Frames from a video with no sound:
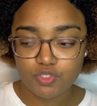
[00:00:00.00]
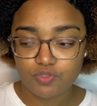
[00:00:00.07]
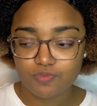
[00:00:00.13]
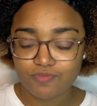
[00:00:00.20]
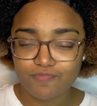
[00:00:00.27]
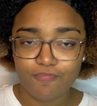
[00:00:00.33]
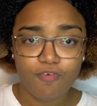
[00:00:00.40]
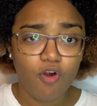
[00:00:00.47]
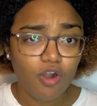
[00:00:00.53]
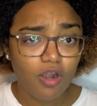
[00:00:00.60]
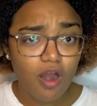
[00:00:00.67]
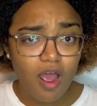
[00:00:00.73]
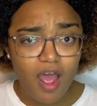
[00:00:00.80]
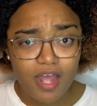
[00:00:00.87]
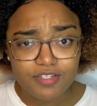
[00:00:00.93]

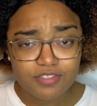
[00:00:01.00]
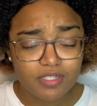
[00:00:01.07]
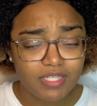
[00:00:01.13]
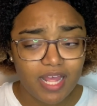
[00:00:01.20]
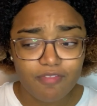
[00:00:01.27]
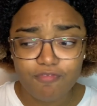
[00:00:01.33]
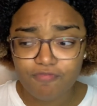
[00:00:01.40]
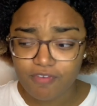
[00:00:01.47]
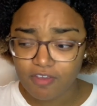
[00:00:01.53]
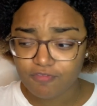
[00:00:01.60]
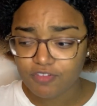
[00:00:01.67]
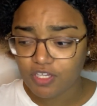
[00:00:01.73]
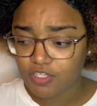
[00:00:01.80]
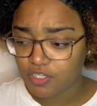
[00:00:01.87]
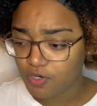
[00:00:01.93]

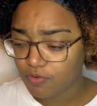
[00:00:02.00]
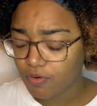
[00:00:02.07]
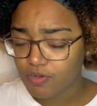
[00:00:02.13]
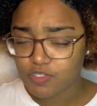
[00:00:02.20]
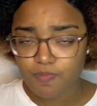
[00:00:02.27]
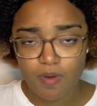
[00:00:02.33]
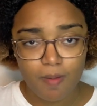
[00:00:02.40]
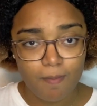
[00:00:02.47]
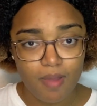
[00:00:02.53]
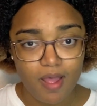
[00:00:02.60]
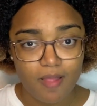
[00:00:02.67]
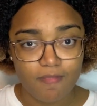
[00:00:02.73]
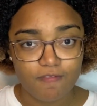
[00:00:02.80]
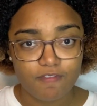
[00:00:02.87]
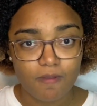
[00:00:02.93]
450 euros per
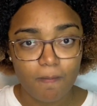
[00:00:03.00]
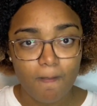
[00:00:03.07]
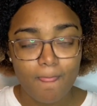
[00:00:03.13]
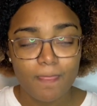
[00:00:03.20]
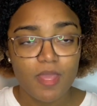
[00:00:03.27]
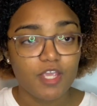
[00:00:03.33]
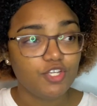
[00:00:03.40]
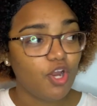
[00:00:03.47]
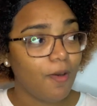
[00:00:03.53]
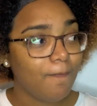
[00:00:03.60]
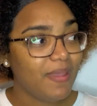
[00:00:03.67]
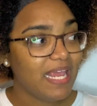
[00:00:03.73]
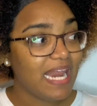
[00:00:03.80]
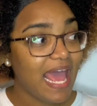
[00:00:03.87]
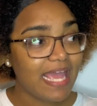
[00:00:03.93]
month. You'll
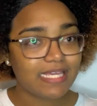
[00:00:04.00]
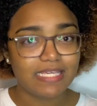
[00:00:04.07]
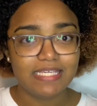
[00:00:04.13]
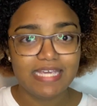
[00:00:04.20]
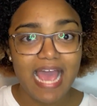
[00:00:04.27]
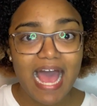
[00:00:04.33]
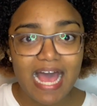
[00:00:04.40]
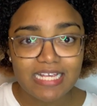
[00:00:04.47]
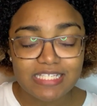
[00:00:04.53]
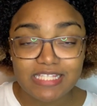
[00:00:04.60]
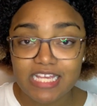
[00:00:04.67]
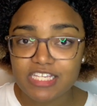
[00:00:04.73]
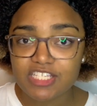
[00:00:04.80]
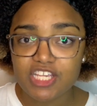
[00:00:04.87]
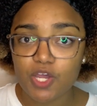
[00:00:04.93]
be like, yes,
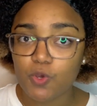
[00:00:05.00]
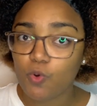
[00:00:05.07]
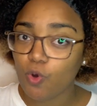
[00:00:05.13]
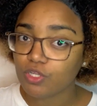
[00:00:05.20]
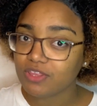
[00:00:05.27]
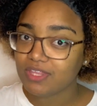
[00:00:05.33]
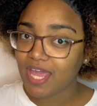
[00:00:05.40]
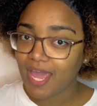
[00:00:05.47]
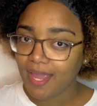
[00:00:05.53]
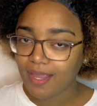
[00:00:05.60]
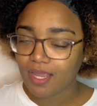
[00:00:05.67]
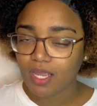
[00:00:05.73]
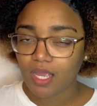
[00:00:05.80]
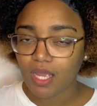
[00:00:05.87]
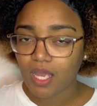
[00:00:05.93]
this is a good
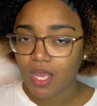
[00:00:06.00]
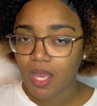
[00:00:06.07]
thing.